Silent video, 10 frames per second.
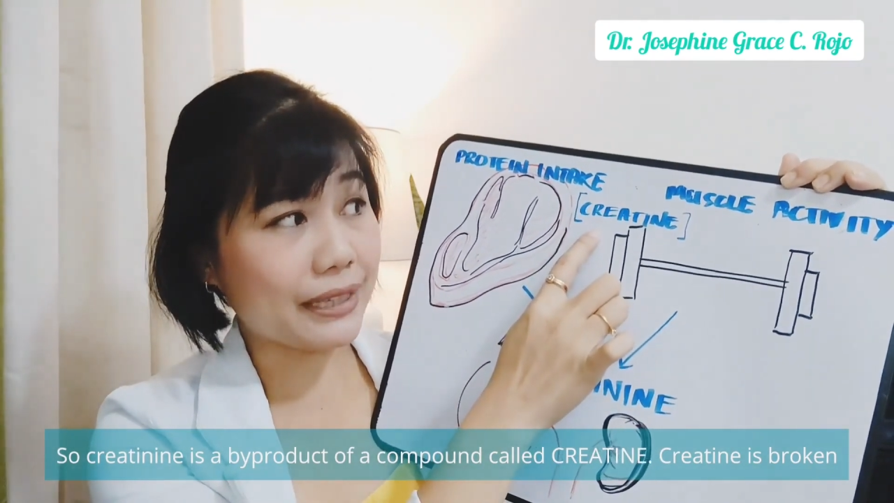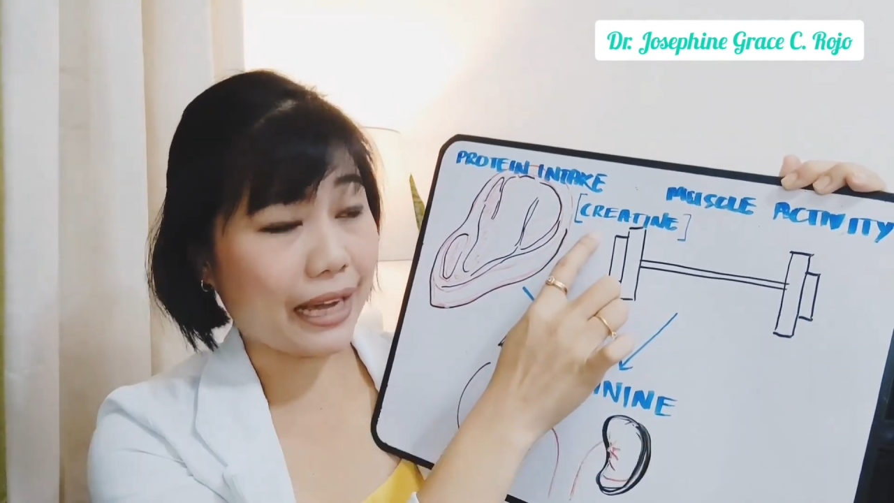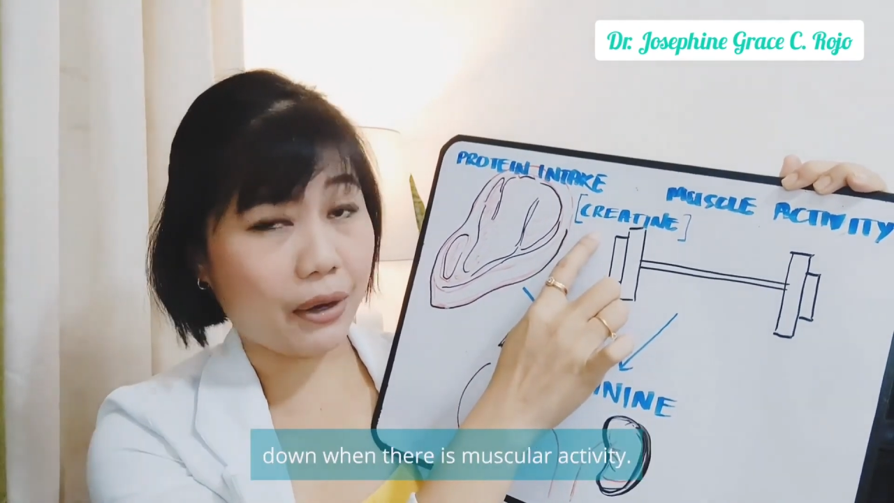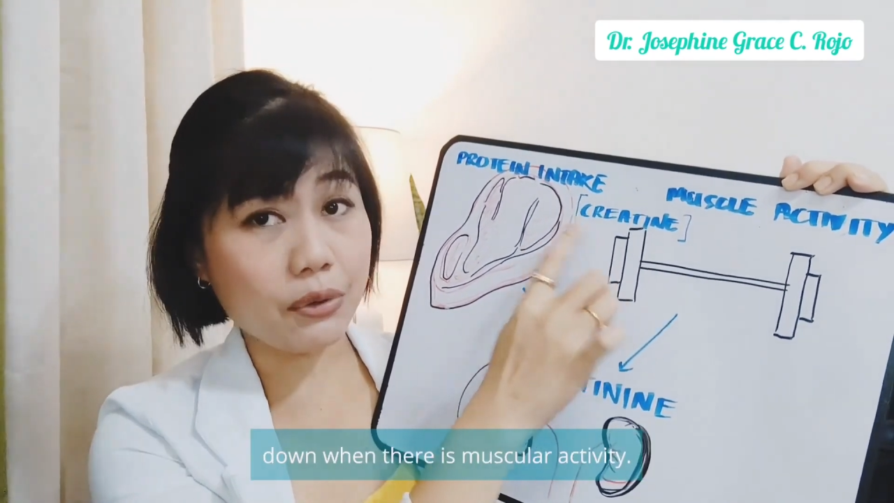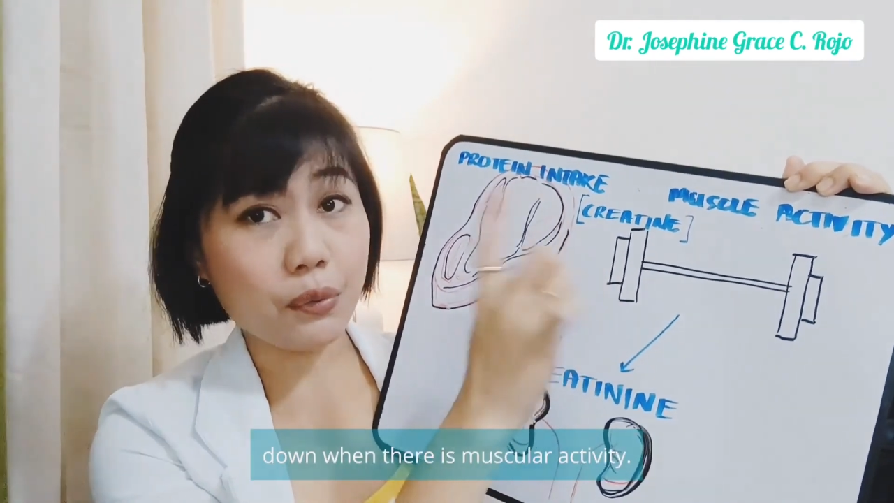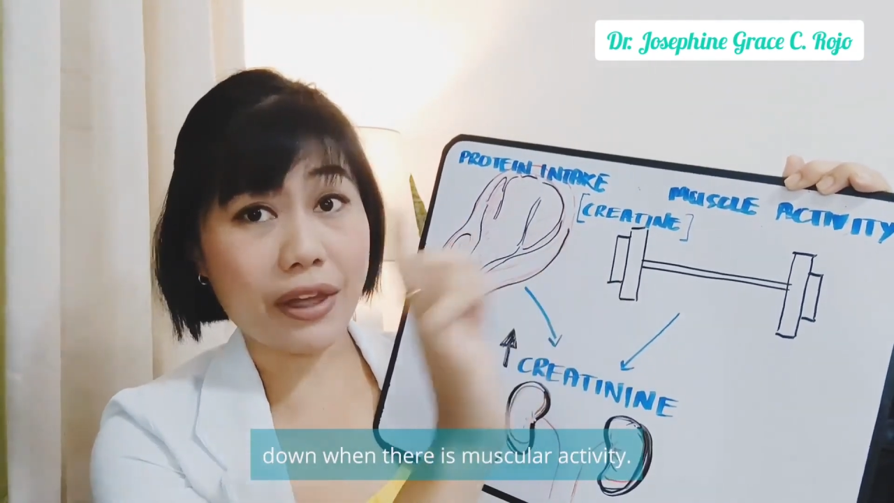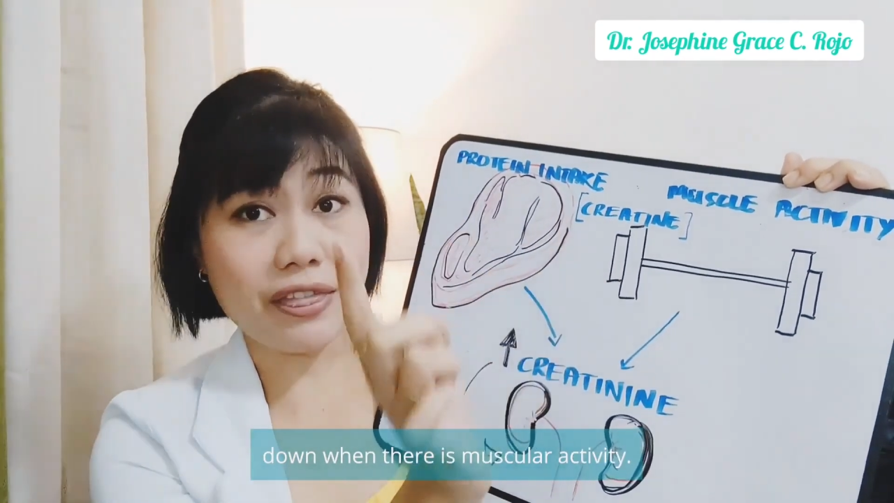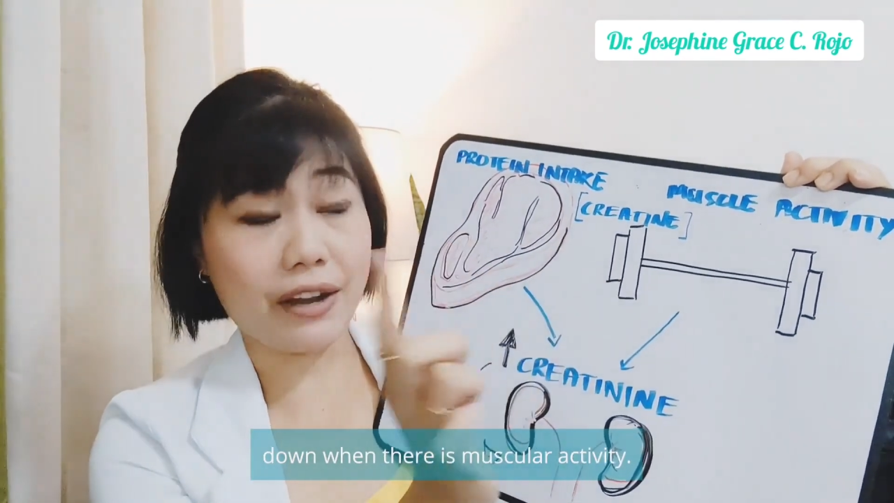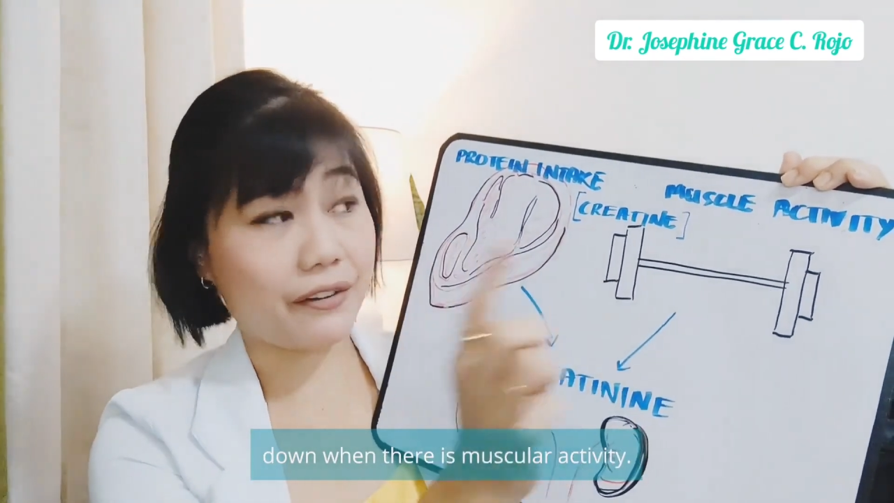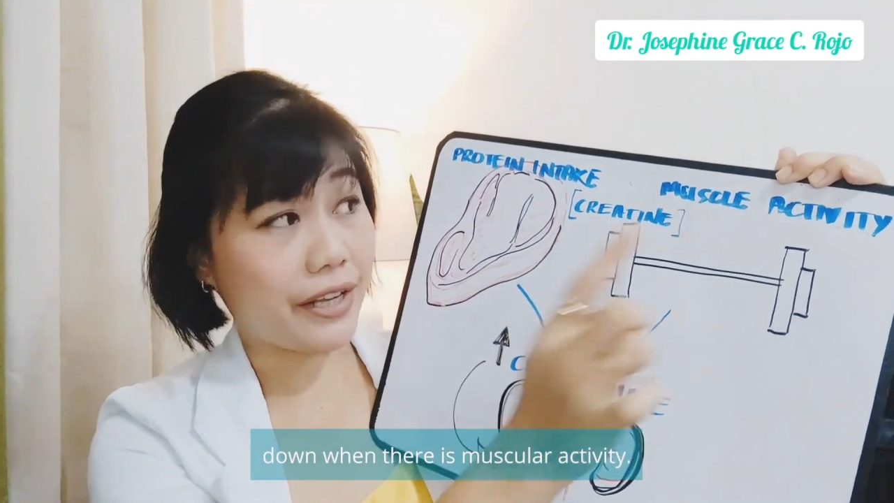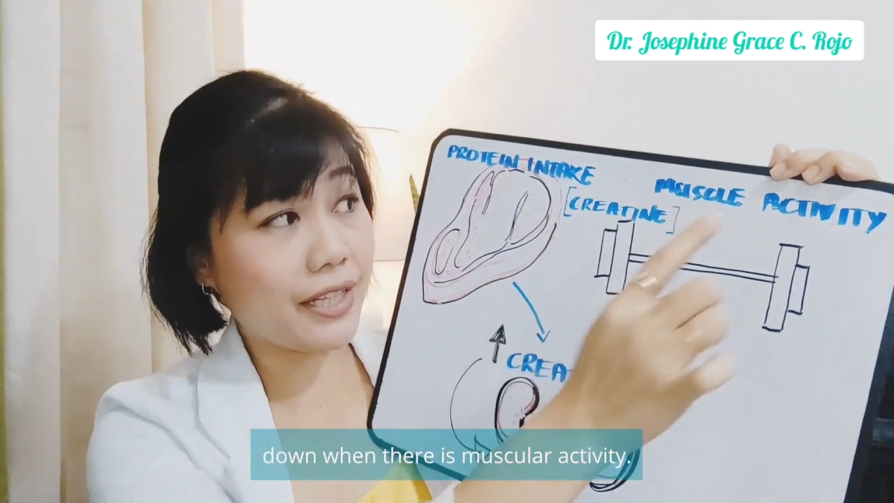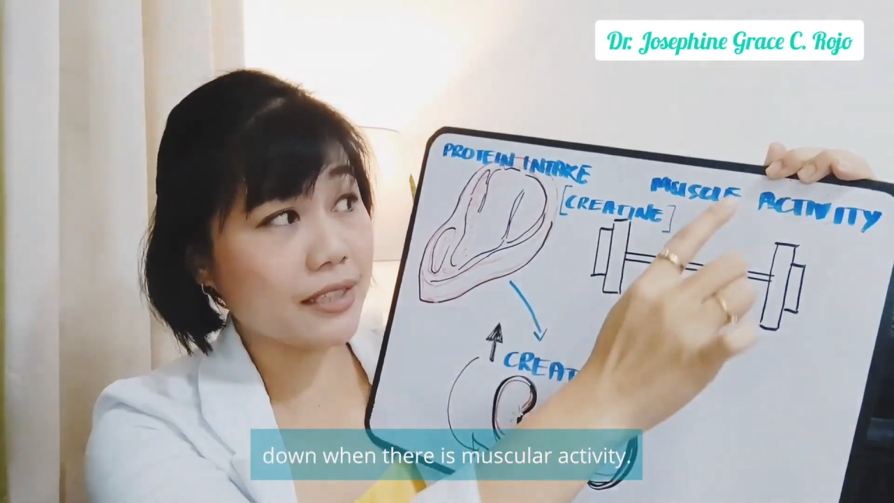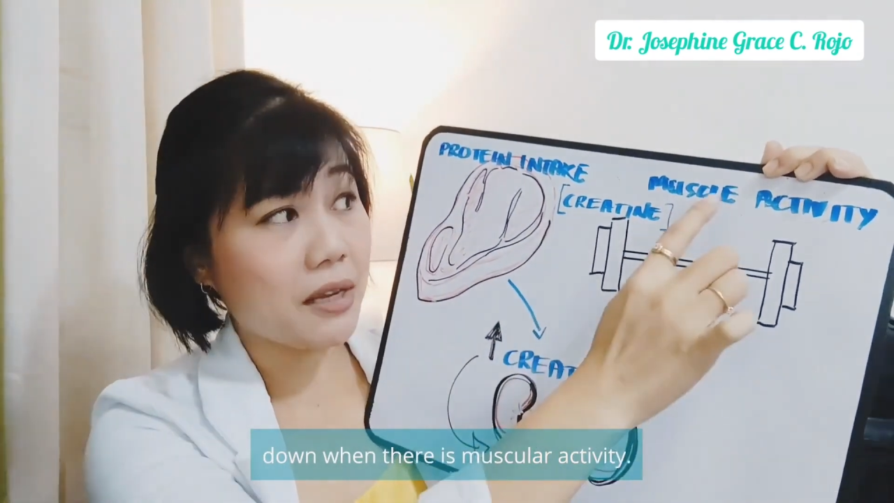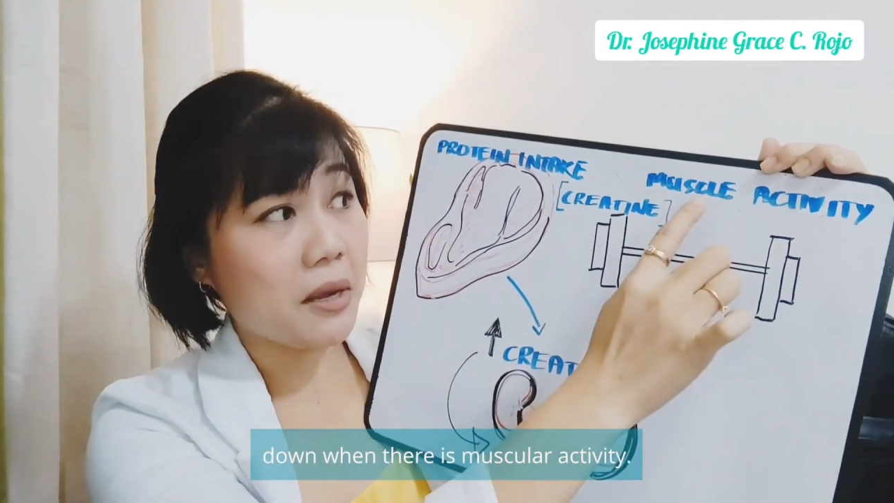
down when there is